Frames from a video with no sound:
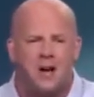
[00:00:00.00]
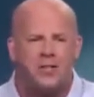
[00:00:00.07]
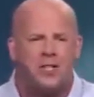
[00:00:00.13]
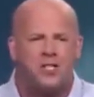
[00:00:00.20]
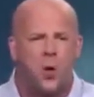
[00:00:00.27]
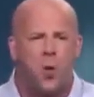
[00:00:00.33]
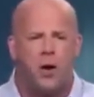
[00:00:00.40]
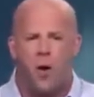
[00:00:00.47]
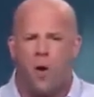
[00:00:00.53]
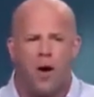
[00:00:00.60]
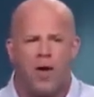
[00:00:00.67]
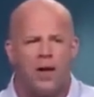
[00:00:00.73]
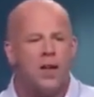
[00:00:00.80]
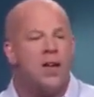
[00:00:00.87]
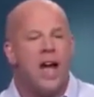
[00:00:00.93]
else that's going
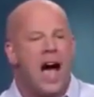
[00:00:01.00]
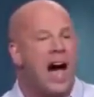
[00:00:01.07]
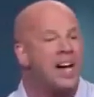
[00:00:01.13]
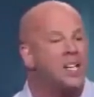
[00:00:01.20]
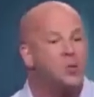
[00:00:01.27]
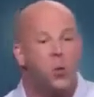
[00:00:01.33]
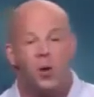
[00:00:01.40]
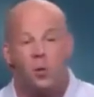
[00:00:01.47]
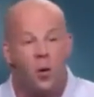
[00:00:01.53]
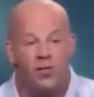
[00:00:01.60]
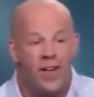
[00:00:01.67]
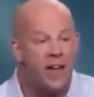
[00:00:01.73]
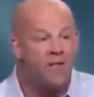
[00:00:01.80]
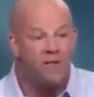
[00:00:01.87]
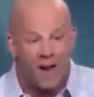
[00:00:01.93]
on. I just want them, when
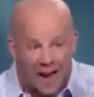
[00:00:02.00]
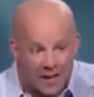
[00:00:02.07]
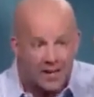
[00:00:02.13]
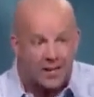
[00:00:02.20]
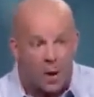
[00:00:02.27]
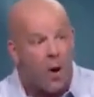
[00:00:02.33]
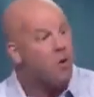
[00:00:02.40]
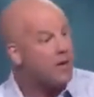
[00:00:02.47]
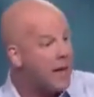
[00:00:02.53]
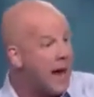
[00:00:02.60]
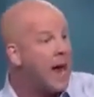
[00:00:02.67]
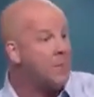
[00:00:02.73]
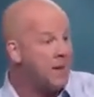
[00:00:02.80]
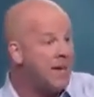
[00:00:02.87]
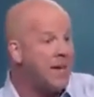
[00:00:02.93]
they finally go, okay,
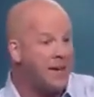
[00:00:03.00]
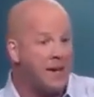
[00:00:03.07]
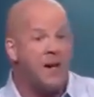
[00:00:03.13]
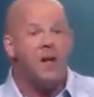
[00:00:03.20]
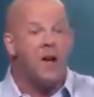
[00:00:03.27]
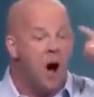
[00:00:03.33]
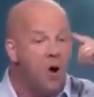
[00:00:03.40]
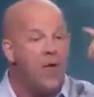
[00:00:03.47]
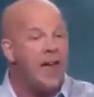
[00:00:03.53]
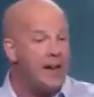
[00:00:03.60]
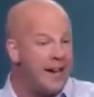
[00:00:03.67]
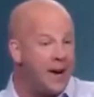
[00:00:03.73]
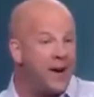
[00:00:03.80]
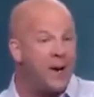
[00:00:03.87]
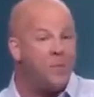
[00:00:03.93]
I'm in. Oh, that
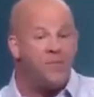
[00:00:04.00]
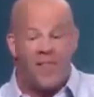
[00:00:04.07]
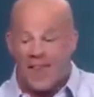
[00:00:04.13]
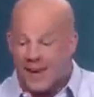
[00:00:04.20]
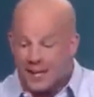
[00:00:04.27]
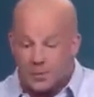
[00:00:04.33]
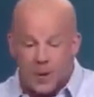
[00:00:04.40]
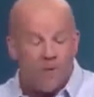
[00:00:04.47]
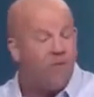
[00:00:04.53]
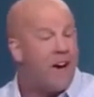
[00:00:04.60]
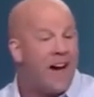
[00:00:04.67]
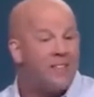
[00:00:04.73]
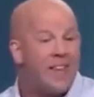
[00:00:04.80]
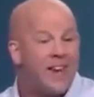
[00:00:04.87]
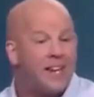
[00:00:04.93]
Nerium thing, it's been
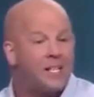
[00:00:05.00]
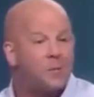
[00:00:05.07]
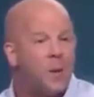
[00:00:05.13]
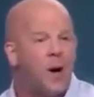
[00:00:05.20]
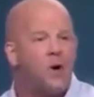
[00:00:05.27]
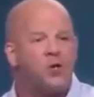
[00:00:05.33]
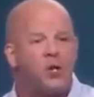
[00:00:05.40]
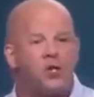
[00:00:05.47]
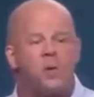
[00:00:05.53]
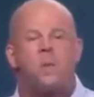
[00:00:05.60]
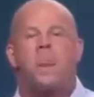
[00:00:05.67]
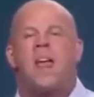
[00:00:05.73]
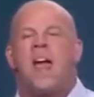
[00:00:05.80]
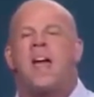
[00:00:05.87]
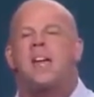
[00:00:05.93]
5 to 8 exposures.
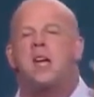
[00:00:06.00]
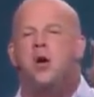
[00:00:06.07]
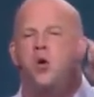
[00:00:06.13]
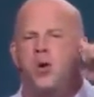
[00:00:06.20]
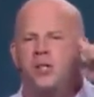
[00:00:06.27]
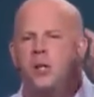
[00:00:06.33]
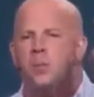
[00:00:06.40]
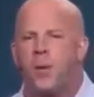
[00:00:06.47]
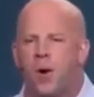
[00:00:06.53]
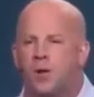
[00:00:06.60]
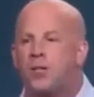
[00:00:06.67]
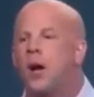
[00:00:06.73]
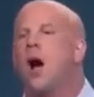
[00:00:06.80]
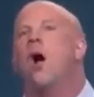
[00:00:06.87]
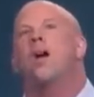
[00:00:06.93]
Hey, who is the
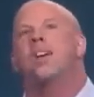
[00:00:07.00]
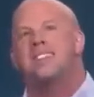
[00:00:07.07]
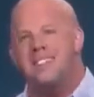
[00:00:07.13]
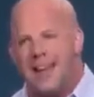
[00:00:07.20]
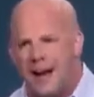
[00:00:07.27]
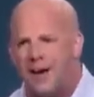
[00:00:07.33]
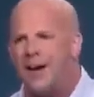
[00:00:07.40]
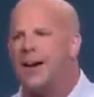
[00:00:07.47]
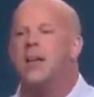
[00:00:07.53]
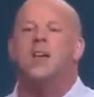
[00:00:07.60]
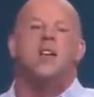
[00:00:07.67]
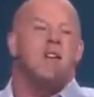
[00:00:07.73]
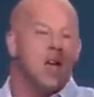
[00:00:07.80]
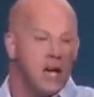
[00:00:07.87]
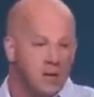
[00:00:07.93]
person? Oh, it's Darin.
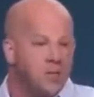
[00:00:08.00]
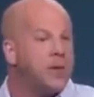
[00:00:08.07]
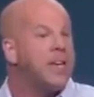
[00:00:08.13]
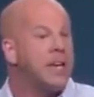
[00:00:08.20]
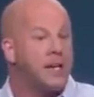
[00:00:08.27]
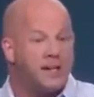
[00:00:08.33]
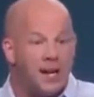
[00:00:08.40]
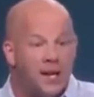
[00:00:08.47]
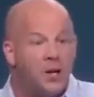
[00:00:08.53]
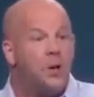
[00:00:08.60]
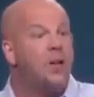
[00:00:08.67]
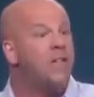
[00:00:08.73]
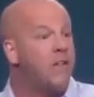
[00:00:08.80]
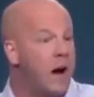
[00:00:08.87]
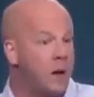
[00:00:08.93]
He
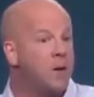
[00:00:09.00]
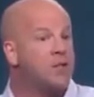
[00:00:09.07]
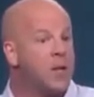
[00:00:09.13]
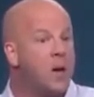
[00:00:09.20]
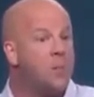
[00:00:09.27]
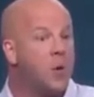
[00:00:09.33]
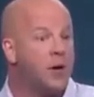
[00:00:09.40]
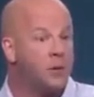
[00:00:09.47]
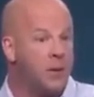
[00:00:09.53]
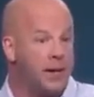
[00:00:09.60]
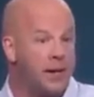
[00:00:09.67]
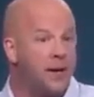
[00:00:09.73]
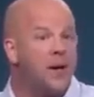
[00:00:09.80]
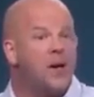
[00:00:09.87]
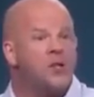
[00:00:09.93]
continually follows up with
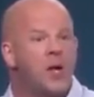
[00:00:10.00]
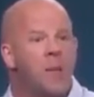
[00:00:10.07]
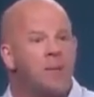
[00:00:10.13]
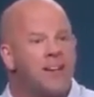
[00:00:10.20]
me. So I'm